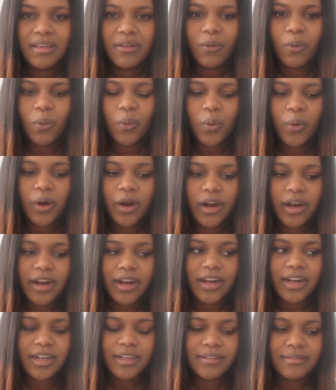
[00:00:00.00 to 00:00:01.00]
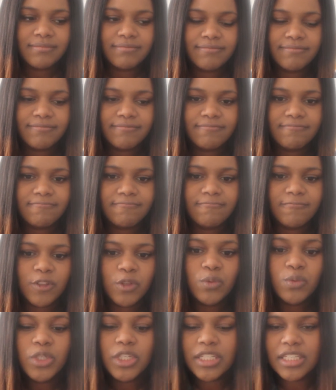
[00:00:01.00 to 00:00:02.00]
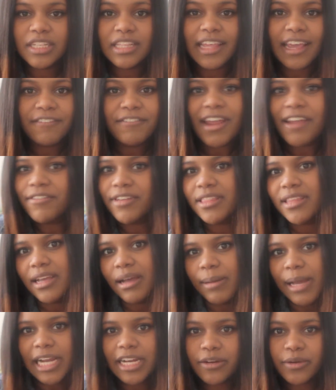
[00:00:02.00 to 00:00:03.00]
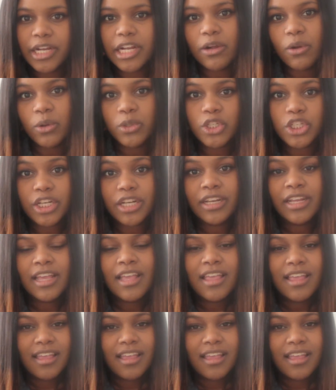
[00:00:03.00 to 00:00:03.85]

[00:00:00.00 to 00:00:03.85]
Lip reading: or you just love everything about Korean culture,